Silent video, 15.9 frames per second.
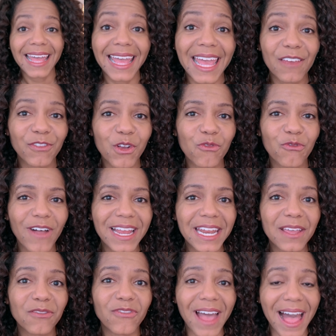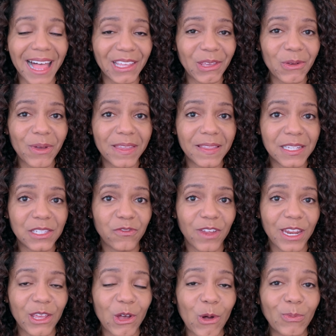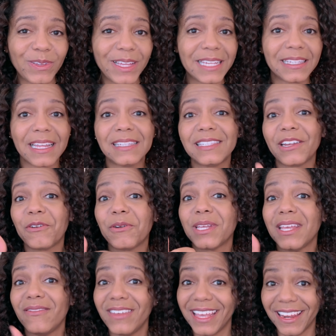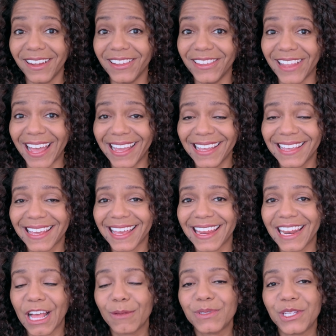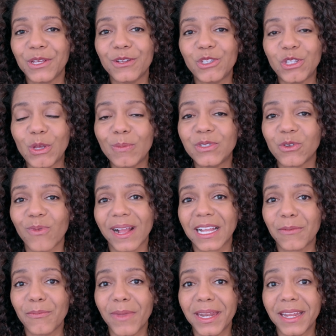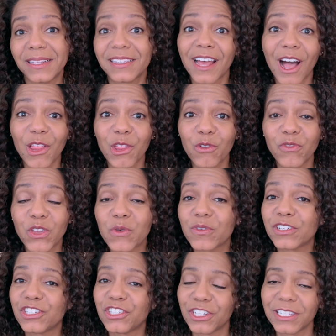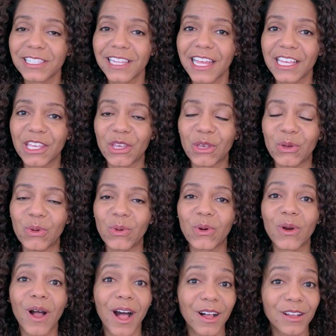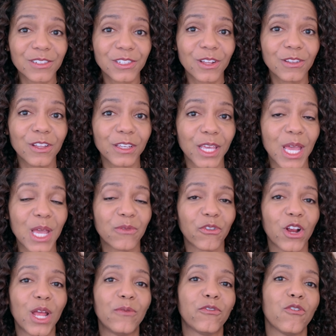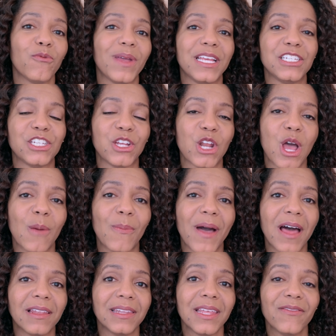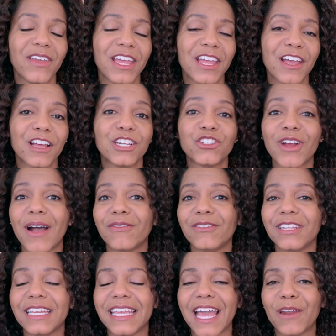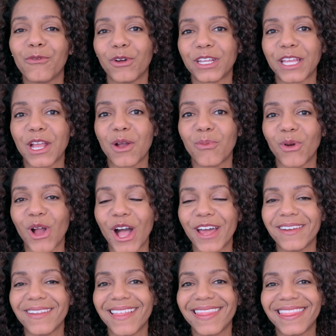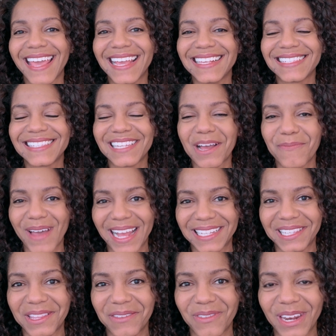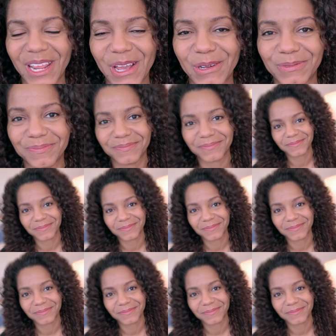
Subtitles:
If you're finding value in this video, please consider giving it a like. It helps YouTube to recommend it to other viewers just like you who are also looking for information about living, traveling, and working abroad. Thanks. Now back to the video.